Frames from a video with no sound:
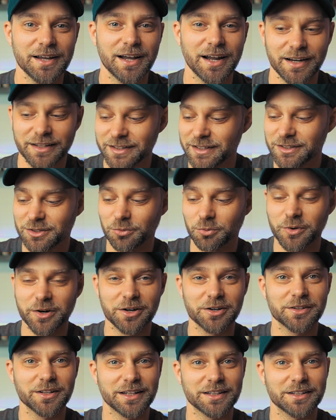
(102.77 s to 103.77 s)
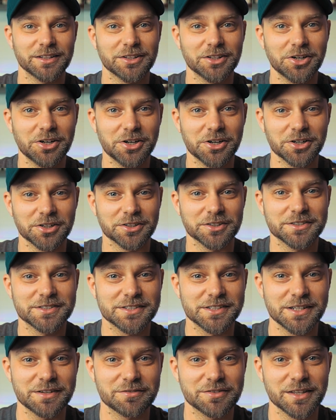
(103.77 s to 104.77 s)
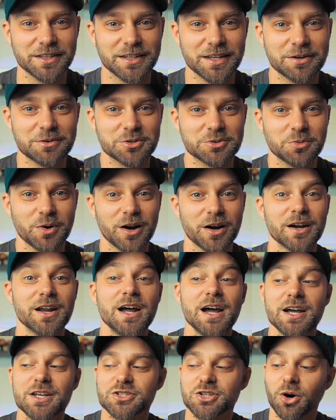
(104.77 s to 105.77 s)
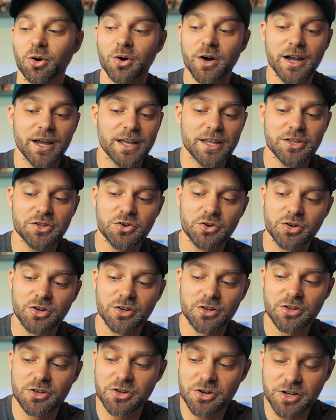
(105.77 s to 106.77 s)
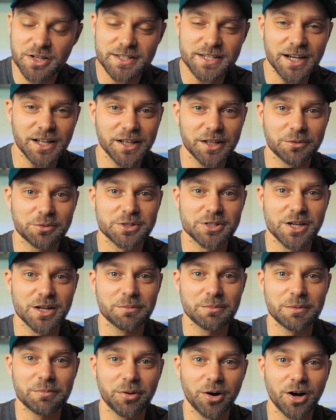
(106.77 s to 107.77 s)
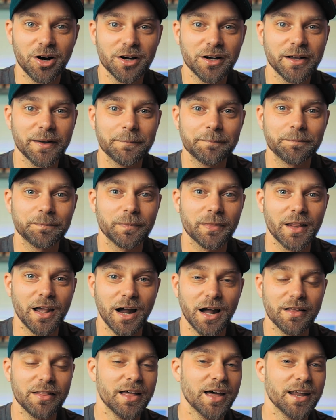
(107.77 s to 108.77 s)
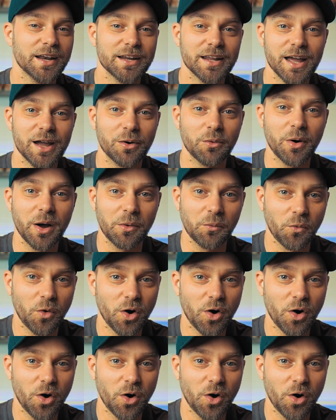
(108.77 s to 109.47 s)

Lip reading: and like the weird, like the long sleeve thing that he was wearing. So you could tell it was going to be Punk, and then it went